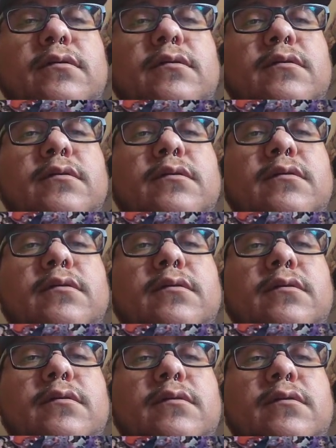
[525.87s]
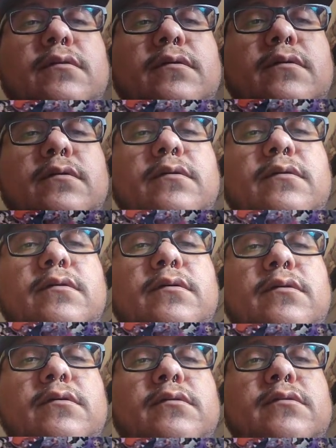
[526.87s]

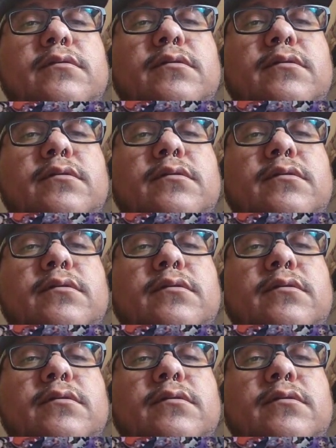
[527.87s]
No one is speaking in this clip.